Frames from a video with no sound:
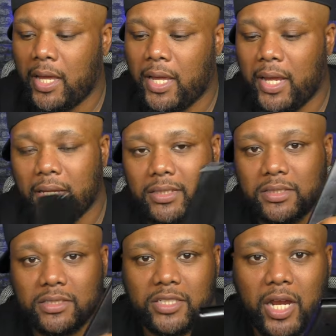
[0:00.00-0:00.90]
And
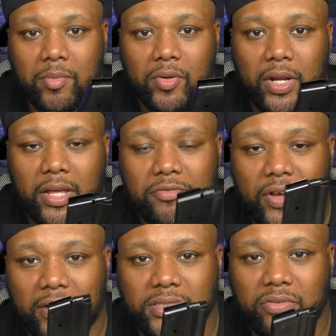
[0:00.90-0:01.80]
this is chambered in
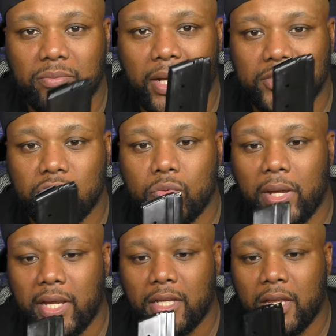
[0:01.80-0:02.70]

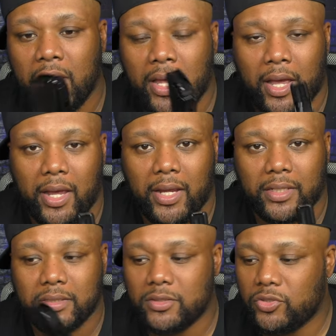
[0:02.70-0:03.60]
5.7x2.8.
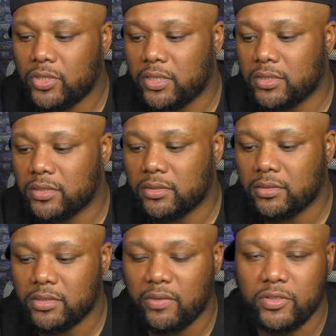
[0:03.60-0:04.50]
And you see it's
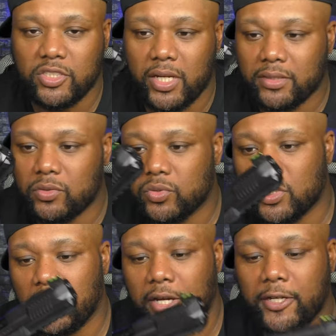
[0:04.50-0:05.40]
safety check, so it's
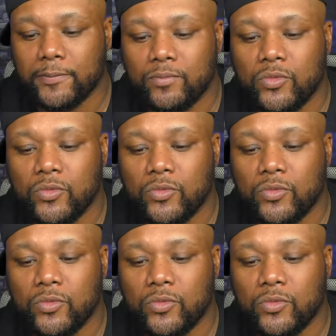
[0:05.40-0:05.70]
cleared.